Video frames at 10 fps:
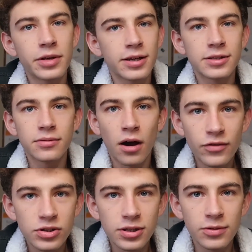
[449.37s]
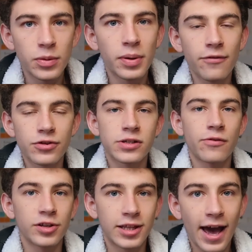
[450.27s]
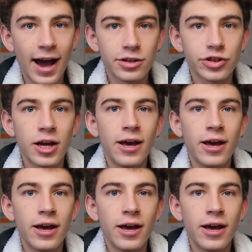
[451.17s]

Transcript: because obviously we pay for stuff with cash,